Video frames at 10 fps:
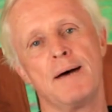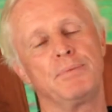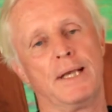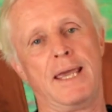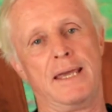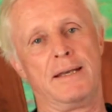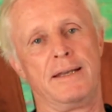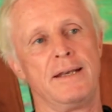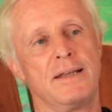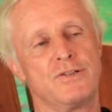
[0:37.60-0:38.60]
complicated.
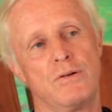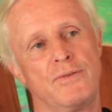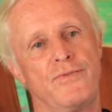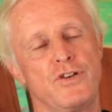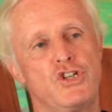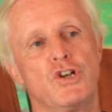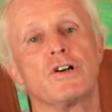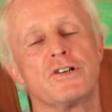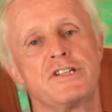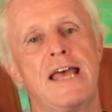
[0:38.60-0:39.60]
It sort of
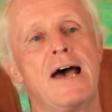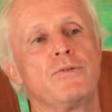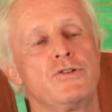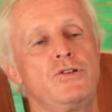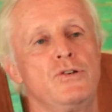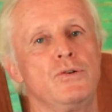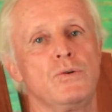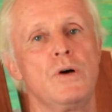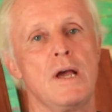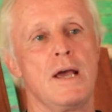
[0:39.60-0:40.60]
sugars down to